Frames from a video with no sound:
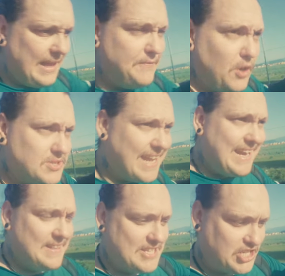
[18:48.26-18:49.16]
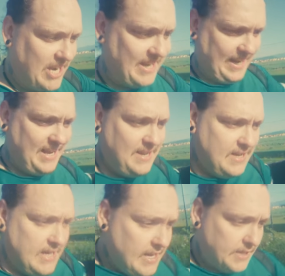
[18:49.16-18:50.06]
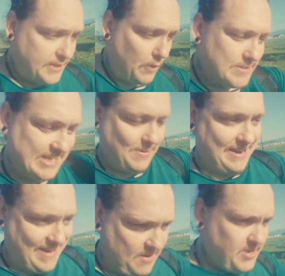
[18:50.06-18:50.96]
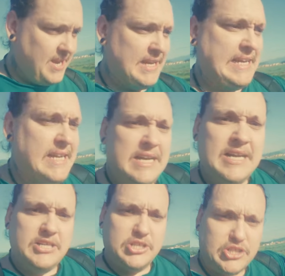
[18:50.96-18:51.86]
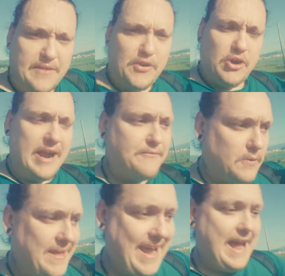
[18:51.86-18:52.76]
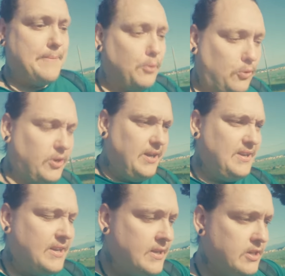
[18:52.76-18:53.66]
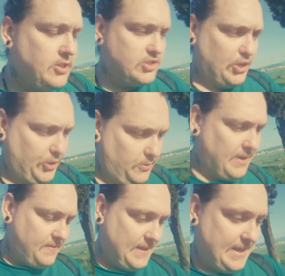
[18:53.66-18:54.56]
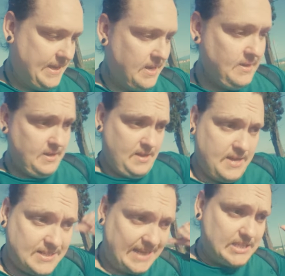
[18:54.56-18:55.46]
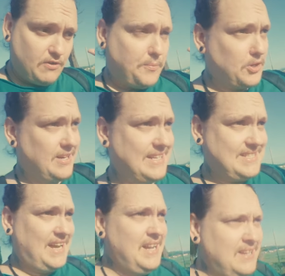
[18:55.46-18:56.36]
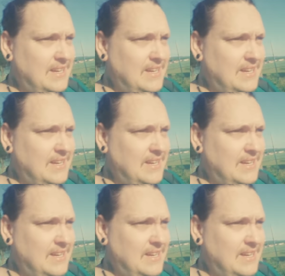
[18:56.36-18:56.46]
if you're taking this journey the opposite way around, so if you're going from the airport to the center of Podgorica,